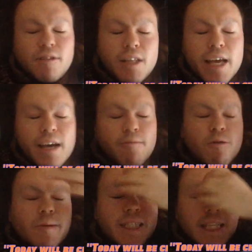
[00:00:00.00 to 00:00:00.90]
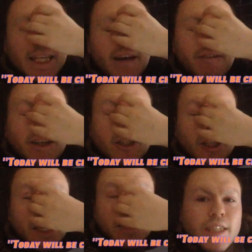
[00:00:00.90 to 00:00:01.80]
Today I will be chilling out
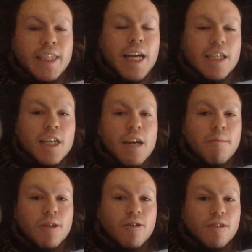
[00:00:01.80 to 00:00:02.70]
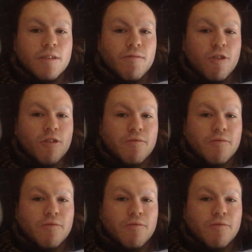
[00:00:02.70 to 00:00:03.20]
actually. To catch up, I got the vlog